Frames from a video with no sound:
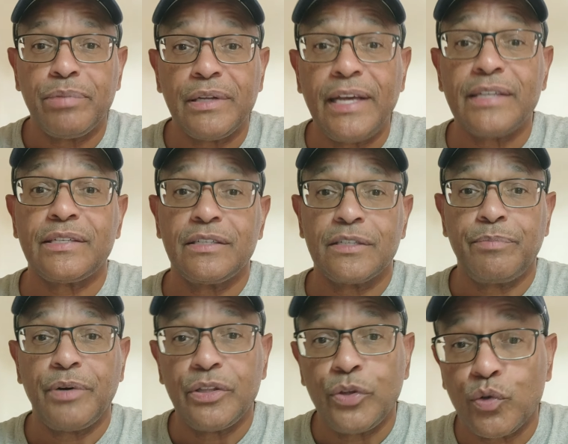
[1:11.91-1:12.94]
blessings
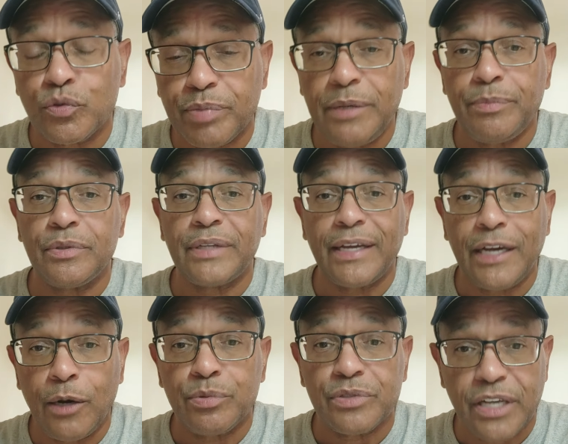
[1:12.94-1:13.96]
upon those people that
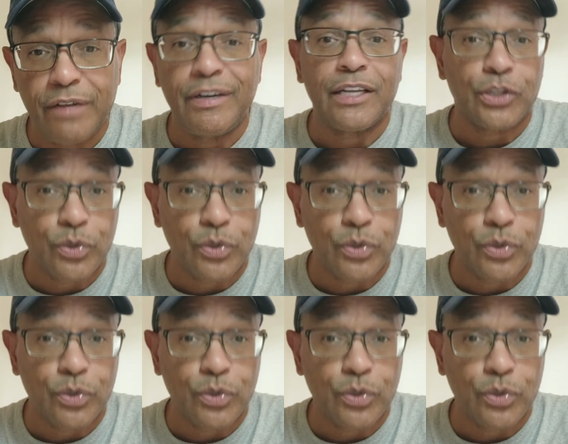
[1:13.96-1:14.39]
helped save that